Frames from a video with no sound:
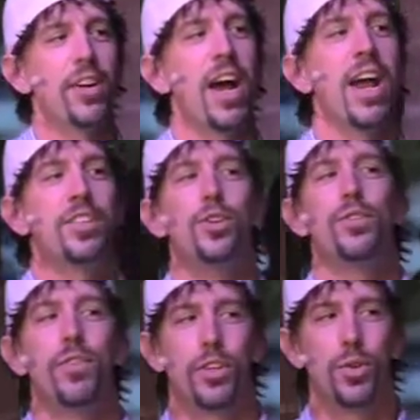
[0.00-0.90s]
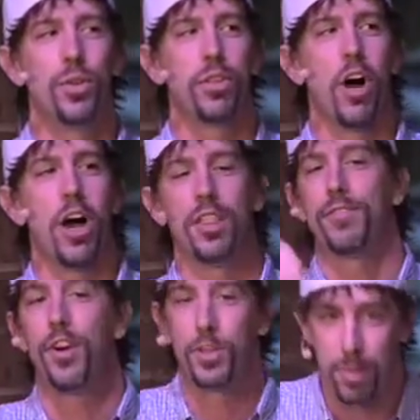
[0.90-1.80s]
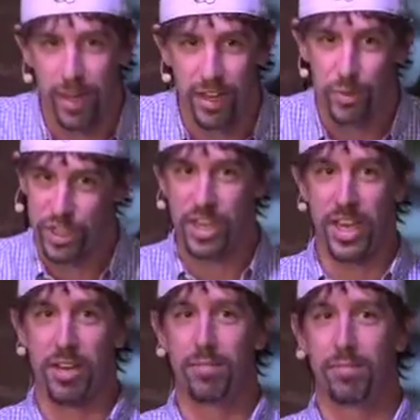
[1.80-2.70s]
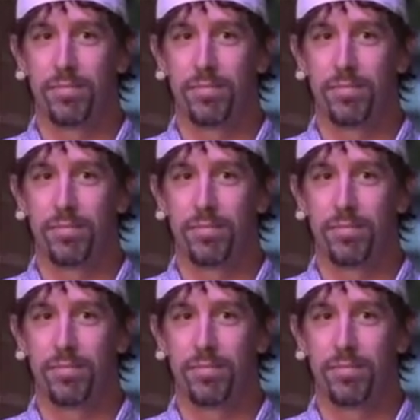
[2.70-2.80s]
for an eye, tooth for a tooth law in the first place, which he did,